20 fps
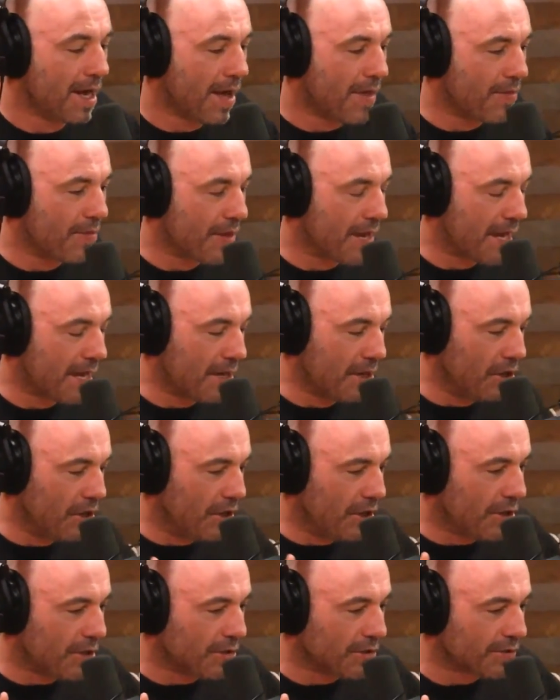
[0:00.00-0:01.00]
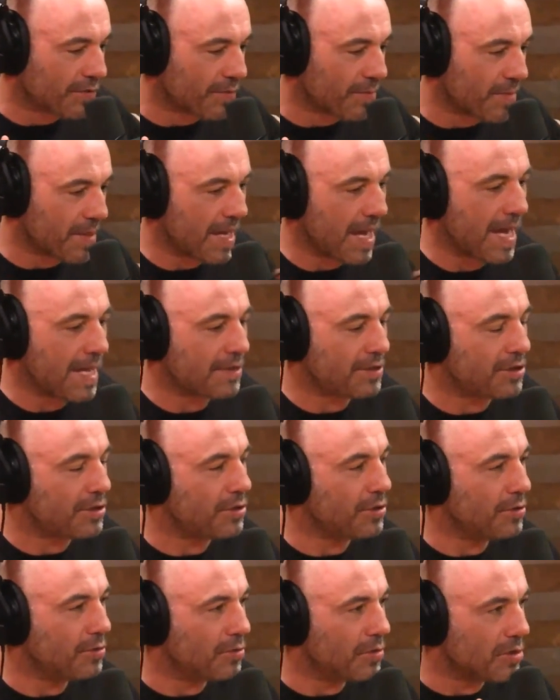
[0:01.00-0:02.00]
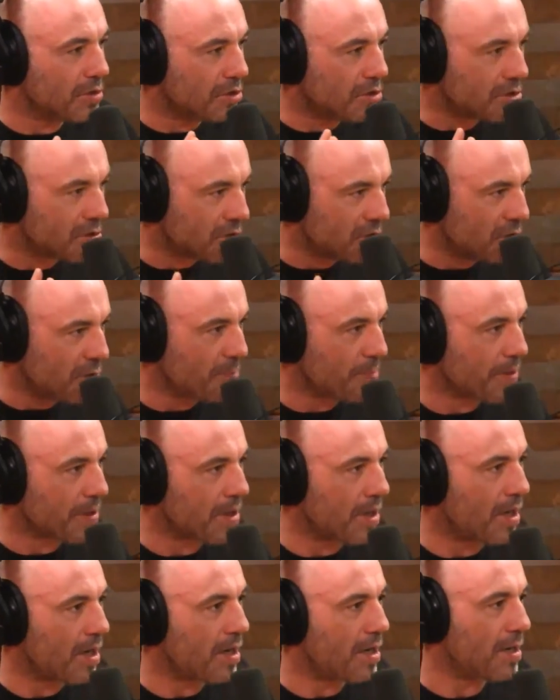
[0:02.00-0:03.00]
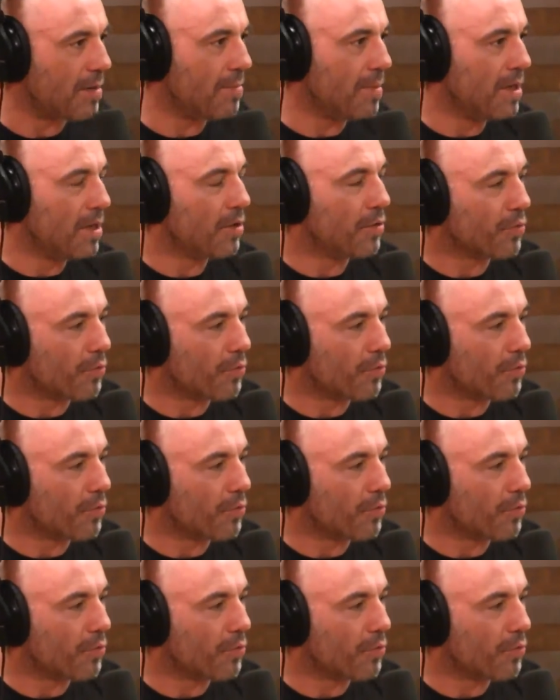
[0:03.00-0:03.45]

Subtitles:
And then he goes from that to super calm,